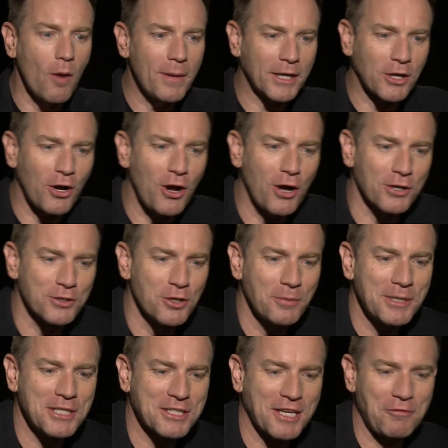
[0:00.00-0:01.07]
Oh my God,
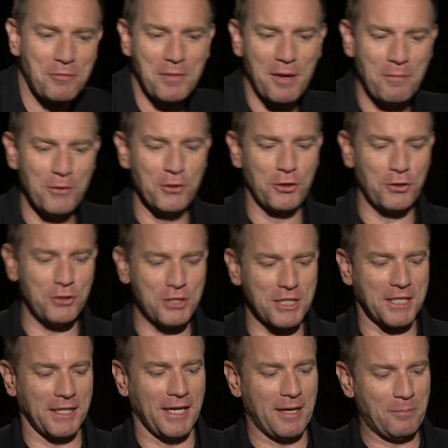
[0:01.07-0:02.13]
nobody's given me a Moto Guzzi
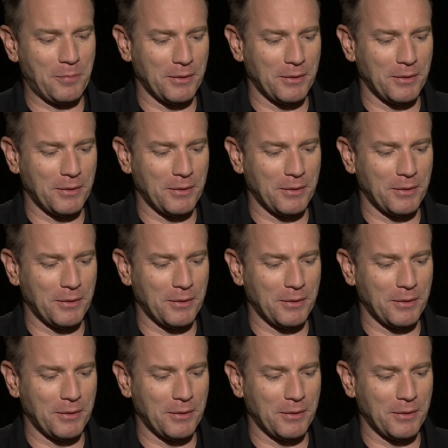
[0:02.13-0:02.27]
cap.